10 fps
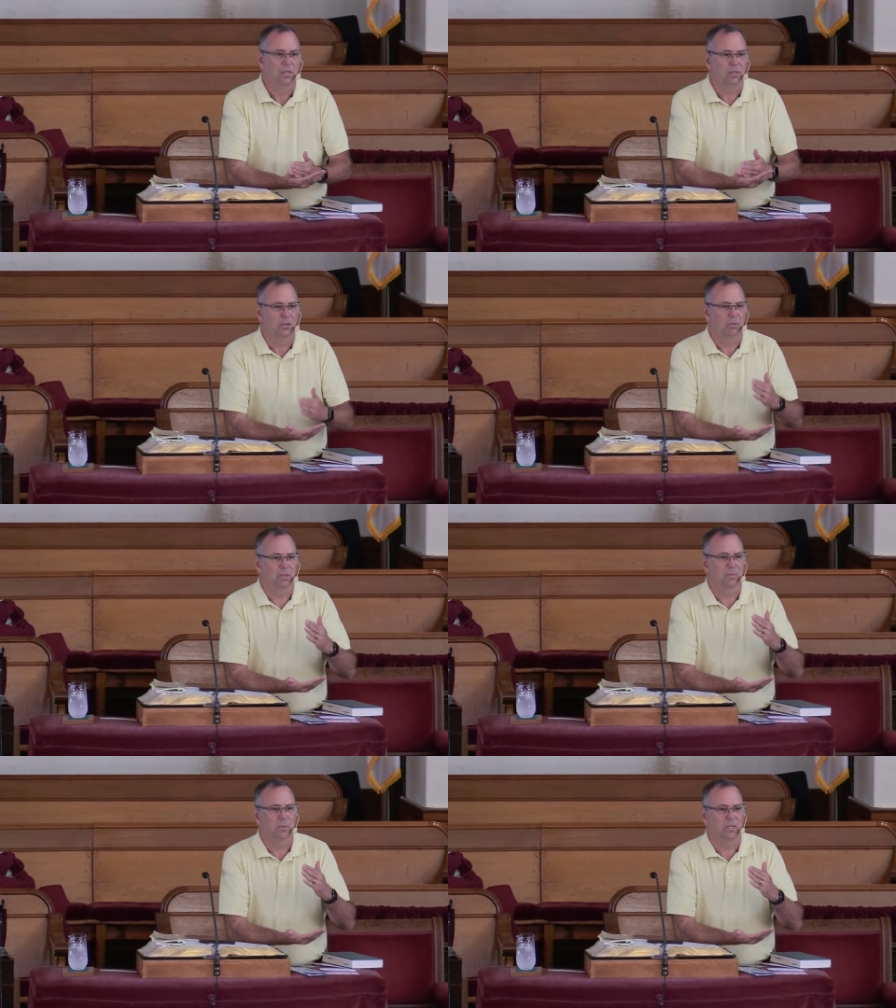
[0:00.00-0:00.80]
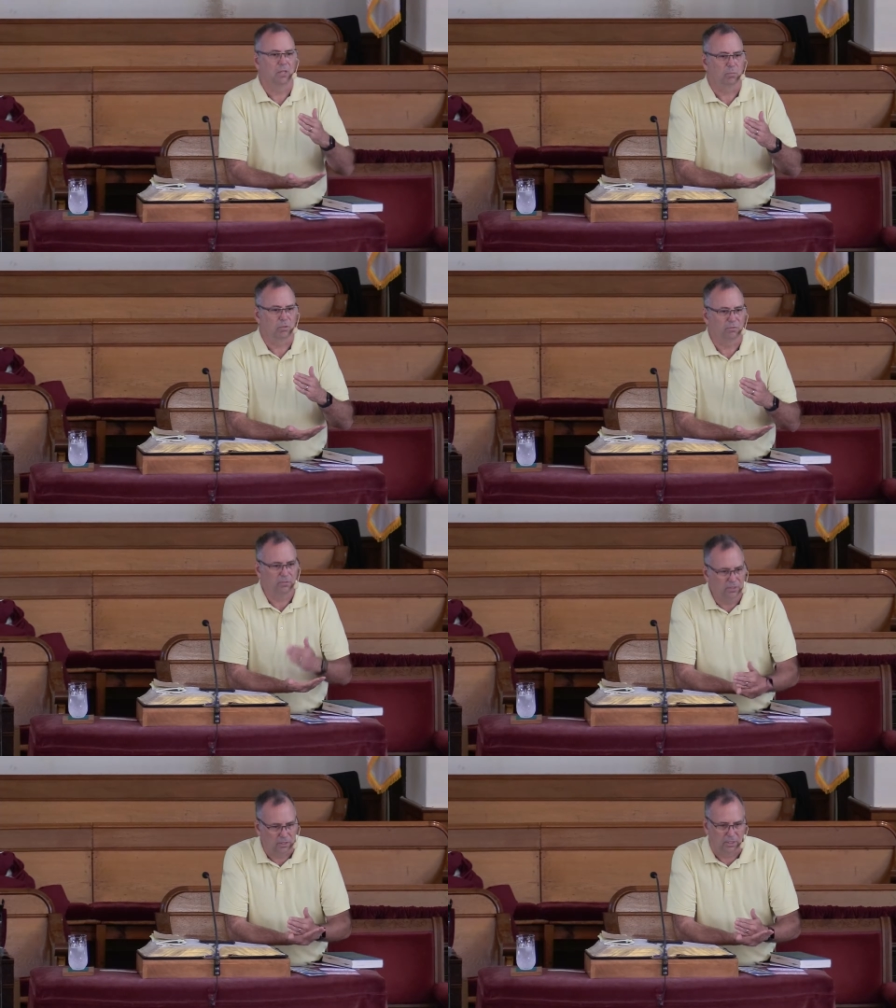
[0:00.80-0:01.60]
you know, that becomes a
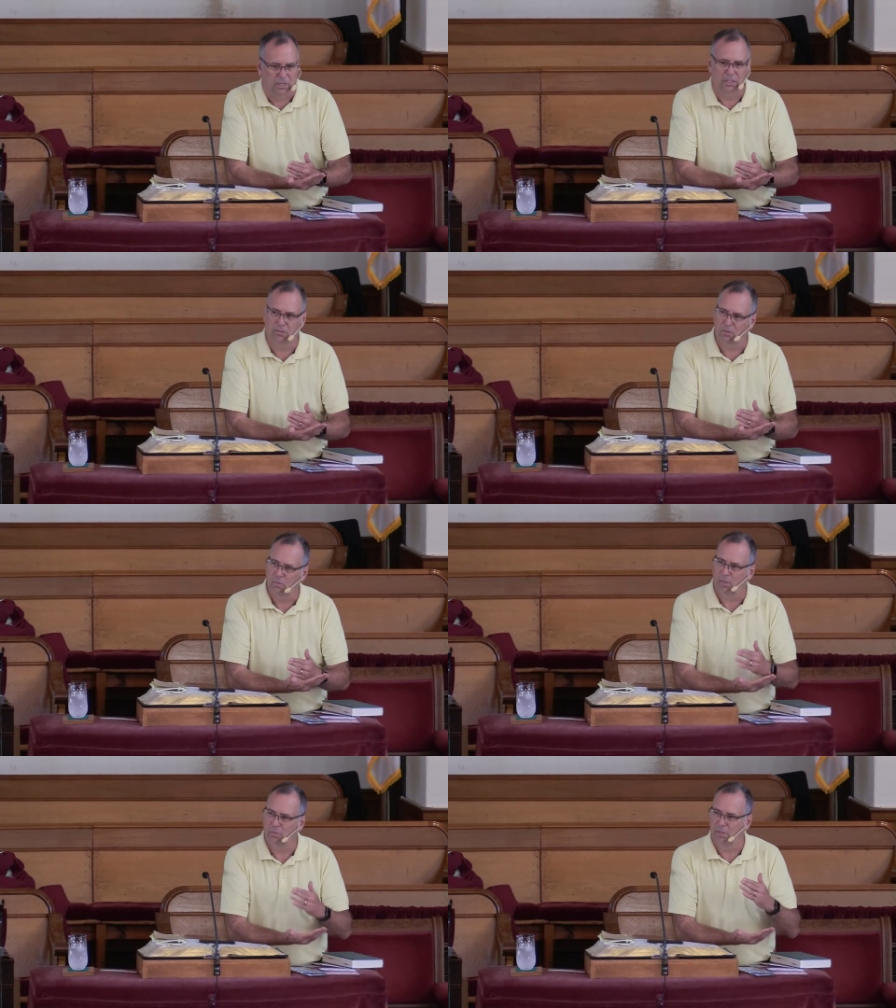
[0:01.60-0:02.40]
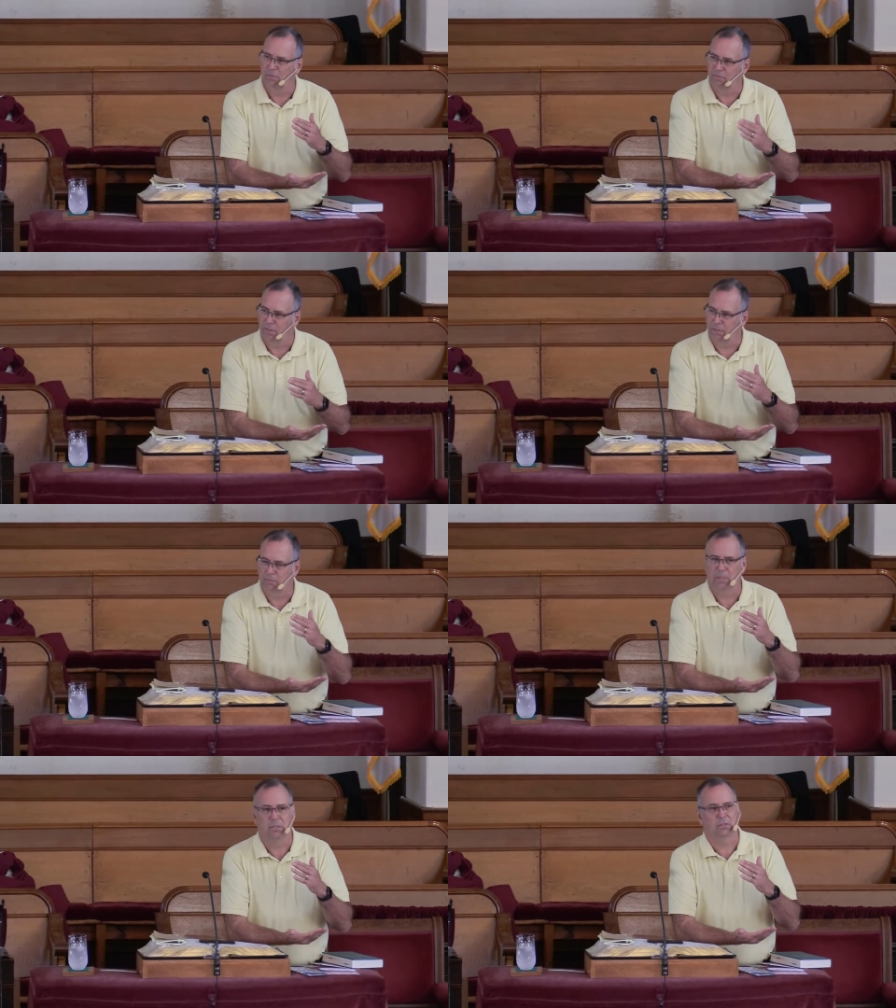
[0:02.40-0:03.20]
villain. I don't want to be a
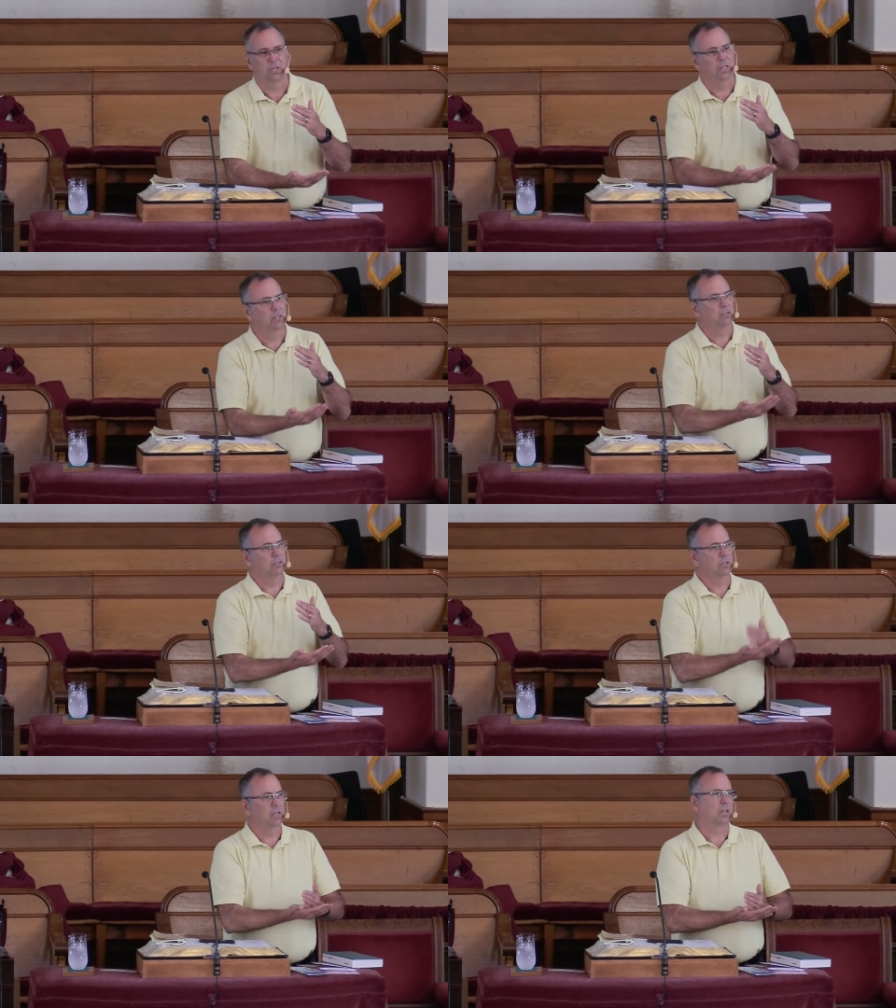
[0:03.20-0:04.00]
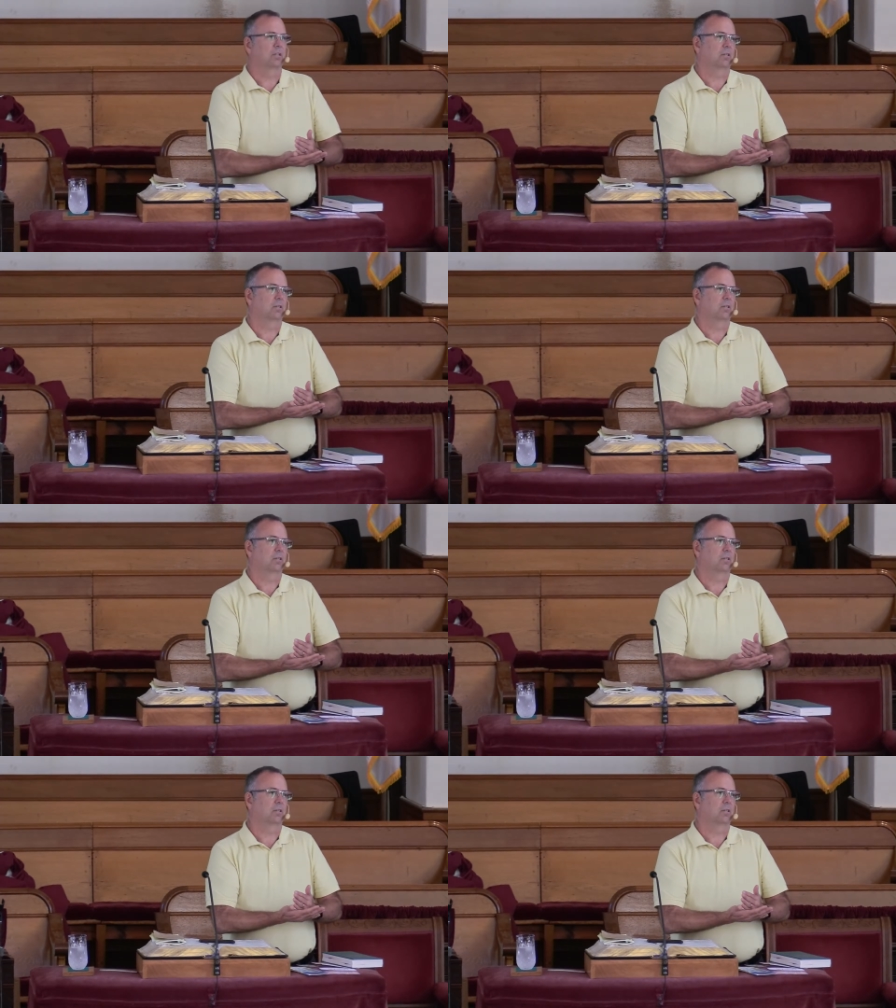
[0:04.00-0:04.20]
victim that stays stuck.